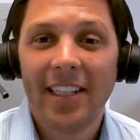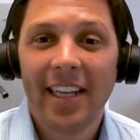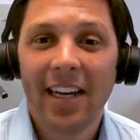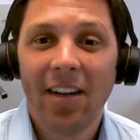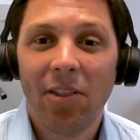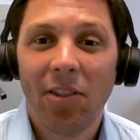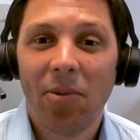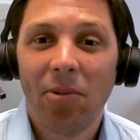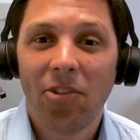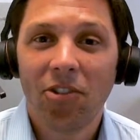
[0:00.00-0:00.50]

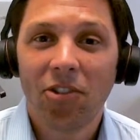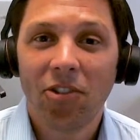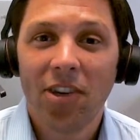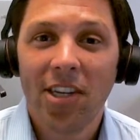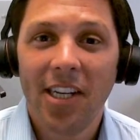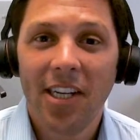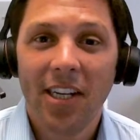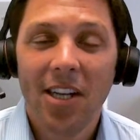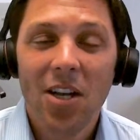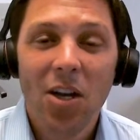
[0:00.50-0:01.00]
down the
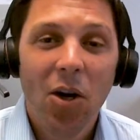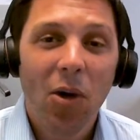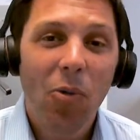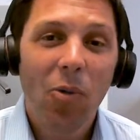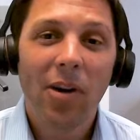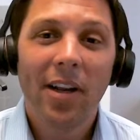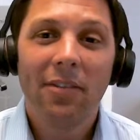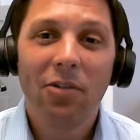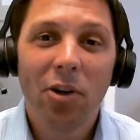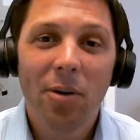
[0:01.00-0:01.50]
street,
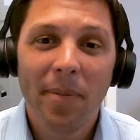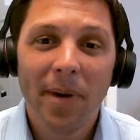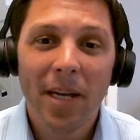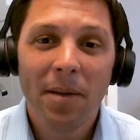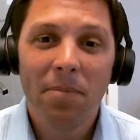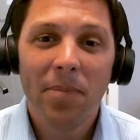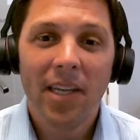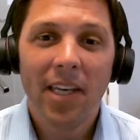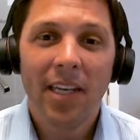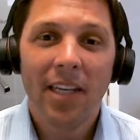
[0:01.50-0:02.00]
whatever it
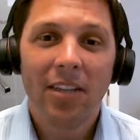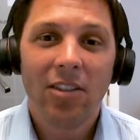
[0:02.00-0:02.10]
might be.